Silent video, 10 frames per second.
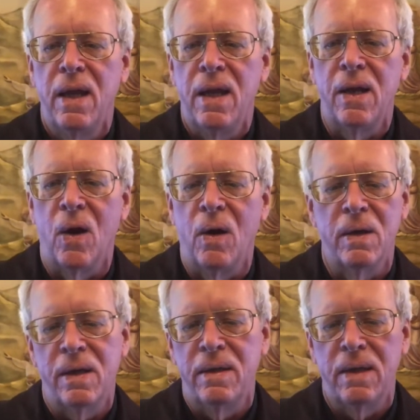
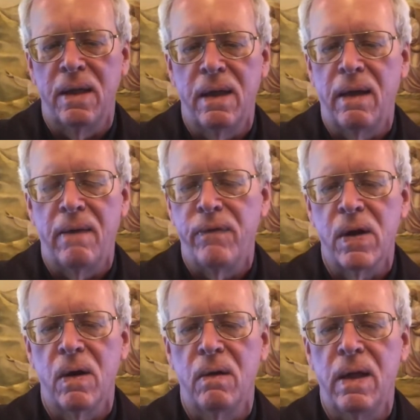I
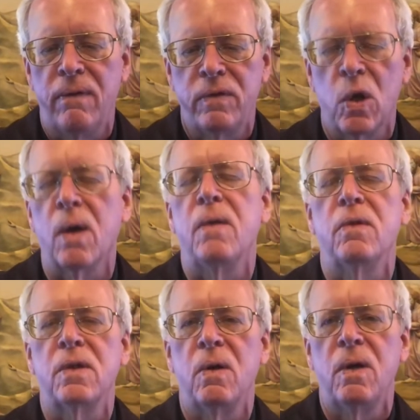figure if turkey was
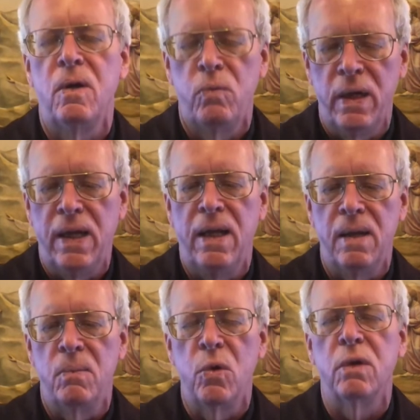so good, we'd eat
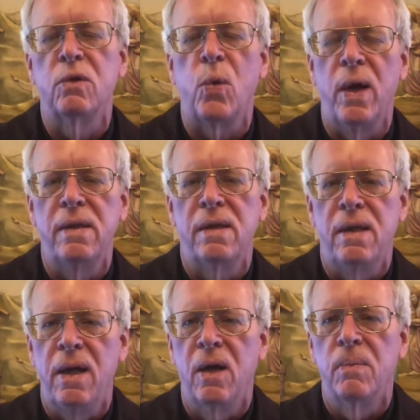it more than twice a year.